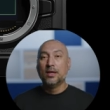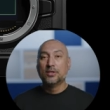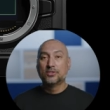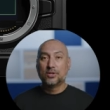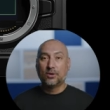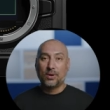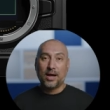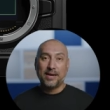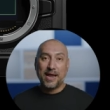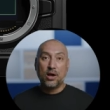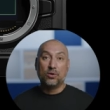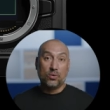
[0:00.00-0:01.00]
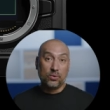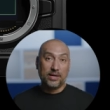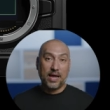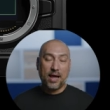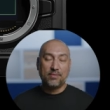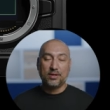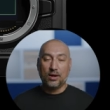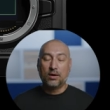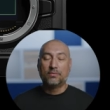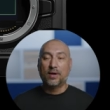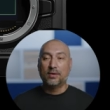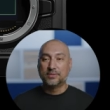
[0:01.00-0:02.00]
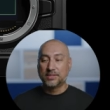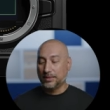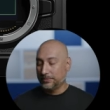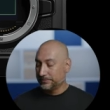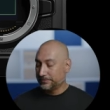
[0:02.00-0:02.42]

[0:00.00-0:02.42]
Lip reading: so I now only have the R5C.